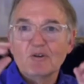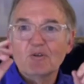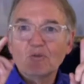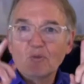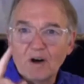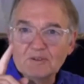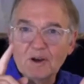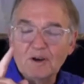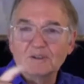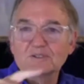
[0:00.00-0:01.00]
1
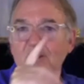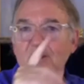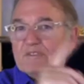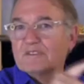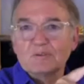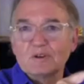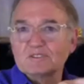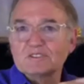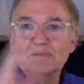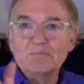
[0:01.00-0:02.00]
rose or 50 rose,
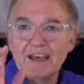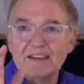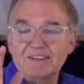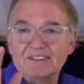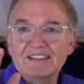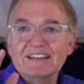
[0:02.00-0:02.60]
doesn't matter.